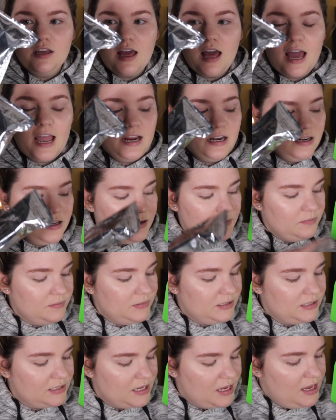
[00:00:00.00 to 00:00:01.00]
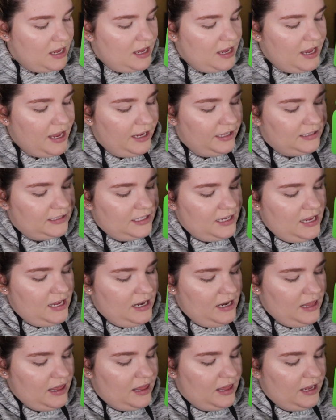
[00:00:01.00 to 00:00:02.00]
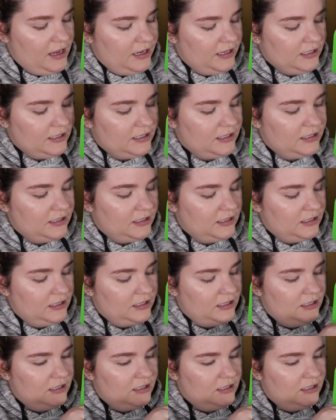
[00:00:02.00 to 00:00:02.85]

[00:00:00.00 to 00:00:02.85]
items. It's in this